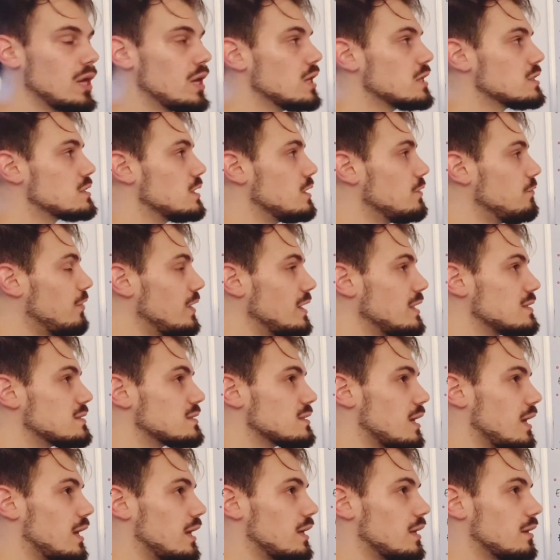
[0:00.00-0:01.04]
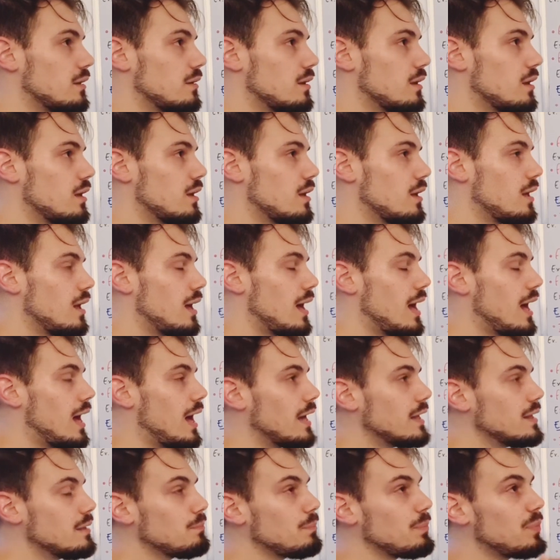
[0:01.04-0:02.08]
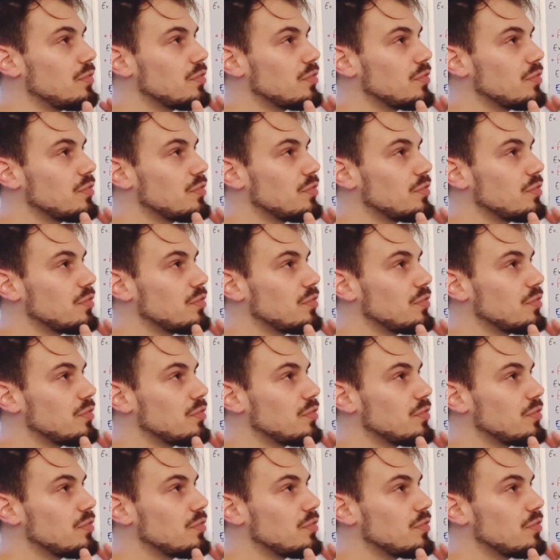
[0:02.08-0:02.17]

So if I say, I am